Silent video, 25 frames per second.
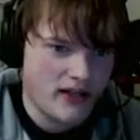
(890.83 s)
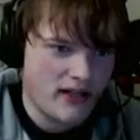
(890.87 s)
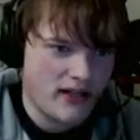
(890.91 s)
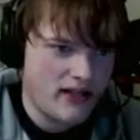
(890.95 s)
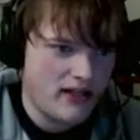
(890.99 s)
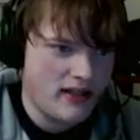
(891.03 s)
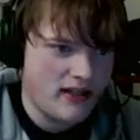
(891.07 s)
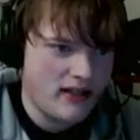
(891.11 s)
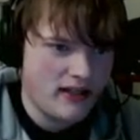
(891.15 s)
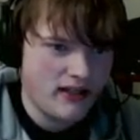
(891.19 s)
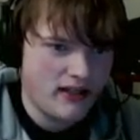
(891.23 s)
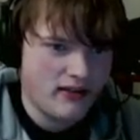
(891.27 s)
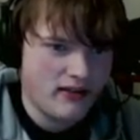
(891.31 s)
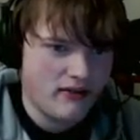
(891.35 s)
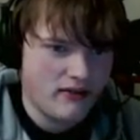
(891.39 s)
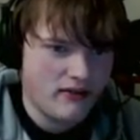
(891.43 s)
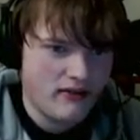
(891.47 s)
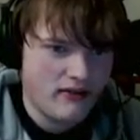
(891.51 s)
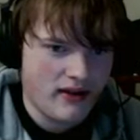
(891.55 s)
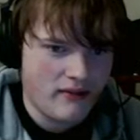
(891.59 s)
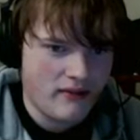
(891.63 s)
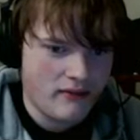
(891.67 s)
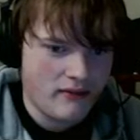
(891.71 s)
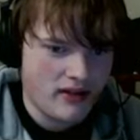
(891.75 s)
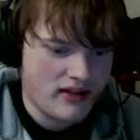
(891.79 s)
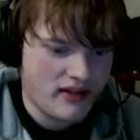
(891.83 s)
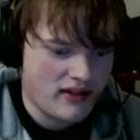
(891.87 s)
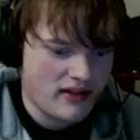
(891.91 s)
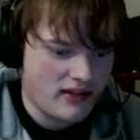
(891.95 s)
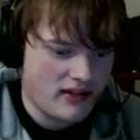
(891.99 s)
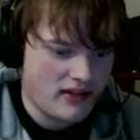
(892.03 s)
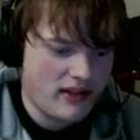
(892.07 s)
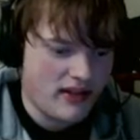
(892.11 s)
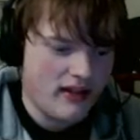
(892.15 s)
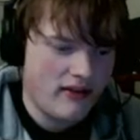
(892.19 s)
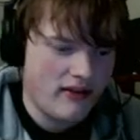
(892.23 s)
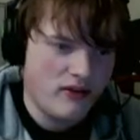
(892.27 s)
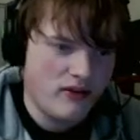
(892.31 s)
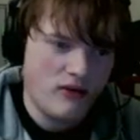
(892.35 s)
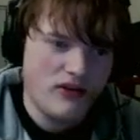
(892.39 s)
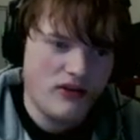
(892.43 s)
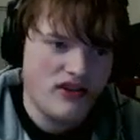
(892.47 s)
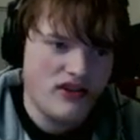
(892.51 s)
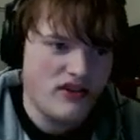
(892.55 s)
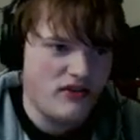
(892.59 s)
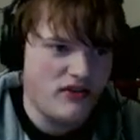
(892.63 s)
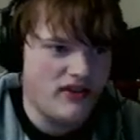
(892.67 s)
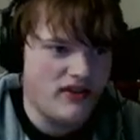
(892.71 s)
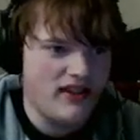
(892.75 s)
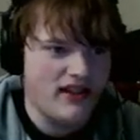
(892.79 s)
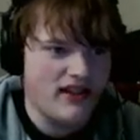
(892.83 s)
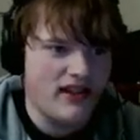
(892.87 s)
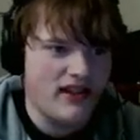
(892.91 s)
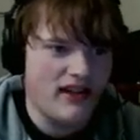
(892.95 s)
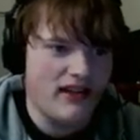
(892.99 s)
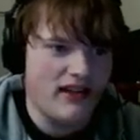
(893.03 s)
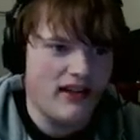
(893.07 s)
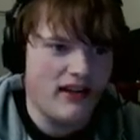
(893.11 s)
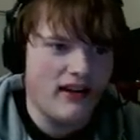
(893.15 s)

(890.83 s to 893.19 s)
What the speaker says: I didn't dig through that mess, did I? Of course you did!